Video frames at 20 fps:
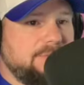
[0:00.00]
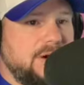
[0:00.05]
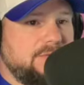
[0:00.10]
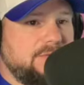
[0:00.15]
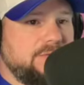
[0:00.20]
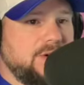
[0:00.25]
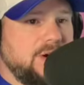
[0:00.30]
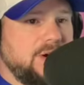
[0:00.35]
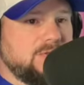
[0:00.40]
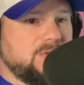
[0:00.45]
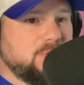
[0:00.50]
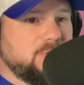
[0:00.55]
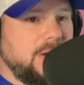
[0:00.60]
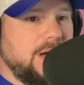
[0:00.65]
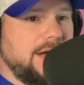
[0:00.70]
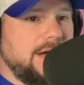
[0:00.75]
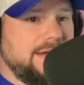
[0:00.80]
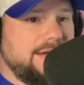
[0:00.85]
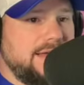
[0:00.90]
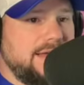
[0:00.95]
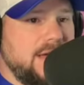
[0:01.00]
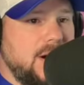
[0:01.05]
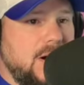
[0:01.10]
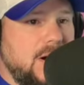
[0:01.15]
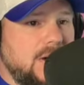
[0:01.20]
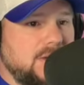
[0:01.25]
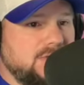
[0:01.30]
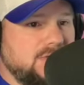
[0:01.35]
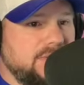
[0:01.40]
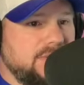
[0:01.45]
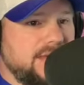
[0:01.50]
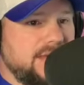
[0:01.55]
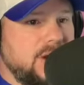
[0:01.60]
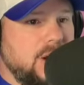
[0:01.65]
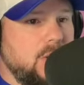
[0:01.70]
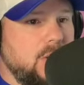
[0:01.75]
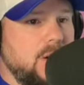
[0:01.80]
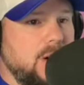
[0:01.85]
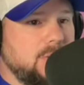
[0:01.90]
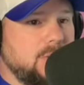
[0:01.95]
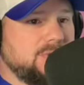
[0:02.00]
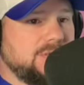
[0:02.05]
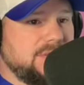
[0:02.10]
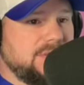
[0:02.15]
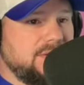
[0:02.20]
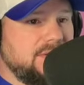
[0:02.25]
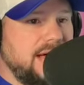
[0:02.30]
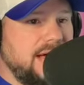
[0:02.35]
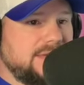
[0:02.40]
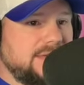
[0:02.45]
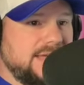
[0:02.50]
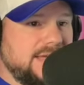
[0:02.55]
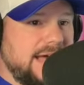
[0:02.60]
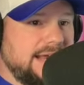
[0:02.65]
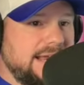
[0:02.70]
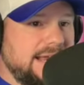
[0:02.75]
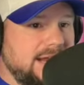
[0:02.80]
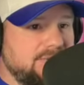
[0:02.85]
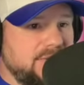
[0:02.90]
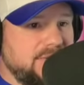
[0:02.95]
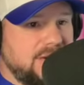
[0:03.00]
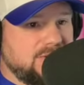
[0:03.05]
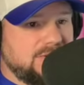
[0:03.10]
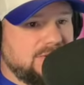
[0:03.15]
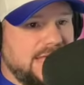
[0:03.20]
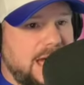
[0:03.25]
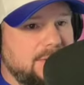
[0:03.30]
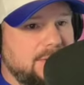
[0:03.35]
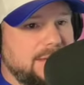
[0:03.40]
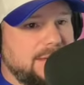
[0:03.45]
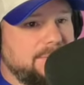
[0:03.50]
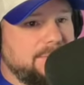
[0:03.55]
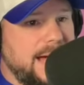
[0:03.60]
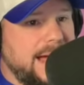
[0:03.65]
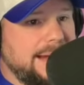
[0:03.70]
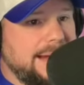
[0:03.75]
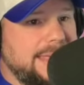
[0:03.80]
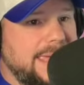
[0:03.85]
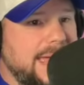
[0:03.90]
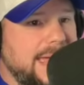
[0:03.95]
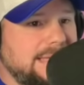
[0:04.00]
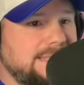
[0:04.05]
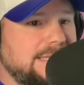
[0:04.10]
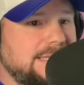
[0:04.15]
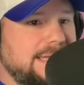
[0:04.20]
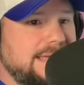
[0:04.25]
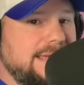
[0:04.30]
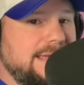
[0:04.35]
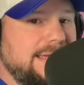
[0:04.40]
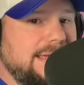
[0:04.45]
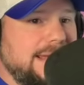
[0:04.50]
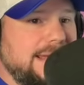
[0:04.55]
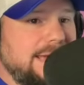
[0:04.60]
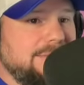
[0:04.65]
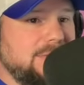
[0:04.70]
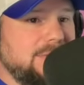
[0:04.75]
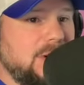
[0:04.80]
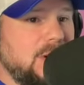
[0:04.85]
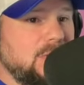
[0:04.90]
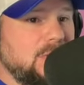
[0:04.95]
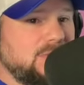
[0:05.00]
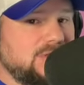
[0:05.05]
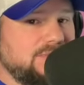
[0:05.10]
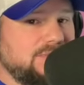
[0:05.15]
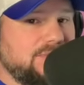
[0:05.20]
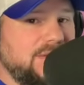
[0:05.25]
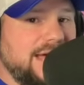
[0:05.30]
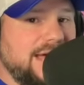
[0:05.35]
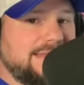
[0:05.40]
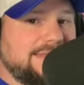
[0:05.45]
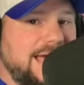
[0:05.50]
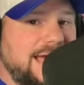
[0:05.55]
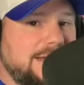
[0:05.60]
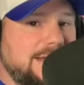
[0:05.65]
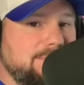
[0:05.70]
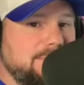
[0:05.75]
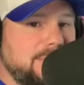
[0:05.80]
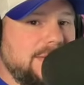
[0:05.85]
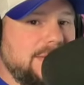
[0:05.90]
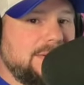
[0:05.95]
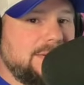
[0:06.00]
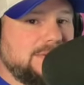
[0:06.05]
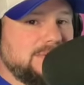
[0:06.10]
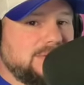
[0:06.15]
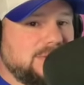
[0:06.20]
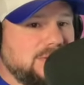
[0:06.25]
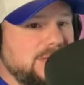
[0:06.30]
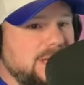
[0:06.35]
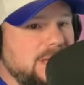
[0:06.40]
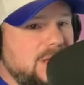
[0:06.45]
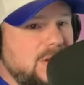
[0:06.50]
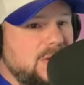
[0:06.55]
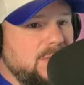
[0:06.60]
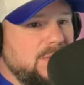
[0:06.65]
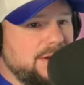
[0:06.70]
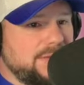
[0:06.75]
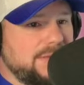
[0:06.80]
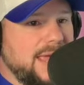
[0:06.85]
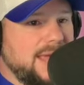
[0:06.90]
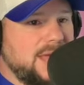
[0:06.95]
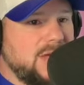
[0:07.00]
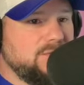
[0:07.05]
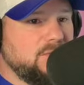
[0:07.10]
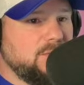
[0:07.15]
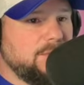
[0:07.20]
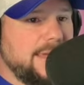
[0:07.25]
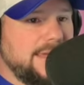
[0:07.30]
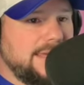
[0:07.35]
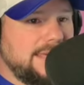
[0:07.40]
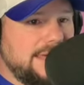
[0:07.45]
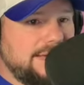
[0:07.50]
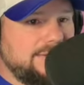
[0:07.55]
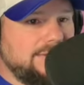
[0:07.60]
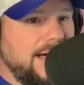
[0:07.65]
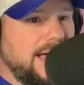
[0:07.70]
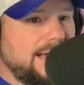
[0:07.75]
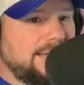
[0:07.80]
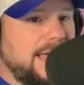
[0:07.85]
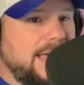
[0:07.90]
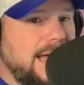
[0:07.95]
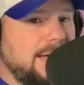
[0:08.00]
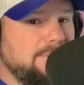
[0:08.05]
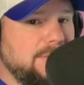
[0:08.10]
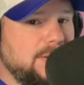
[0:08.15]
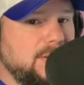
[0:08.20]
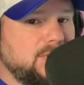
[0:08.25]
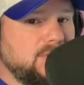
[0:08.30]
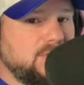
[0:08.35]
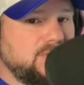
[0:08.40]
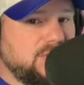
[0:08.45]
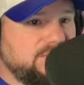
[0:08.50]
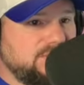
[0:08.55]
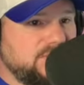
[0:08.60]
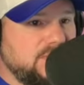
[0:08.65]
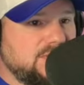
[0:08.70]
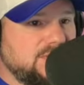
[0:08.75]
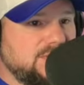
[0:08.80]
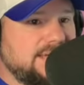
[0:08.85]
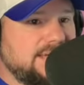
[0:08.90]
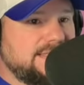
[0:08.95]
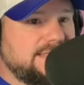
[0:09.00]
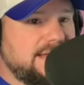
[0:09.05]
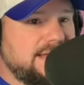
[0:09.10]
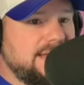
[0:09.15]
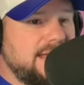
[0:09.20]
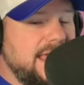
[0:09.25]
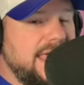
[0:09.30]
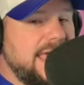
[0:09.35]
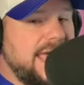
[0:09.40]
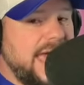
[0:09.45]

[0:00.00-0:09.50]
and Buffalo's Run, also the co-host of the Locked On NFL Scouting Podcast, and I'm your host of Locked On Bills. Want to thank you for making Locked On Bills your first listen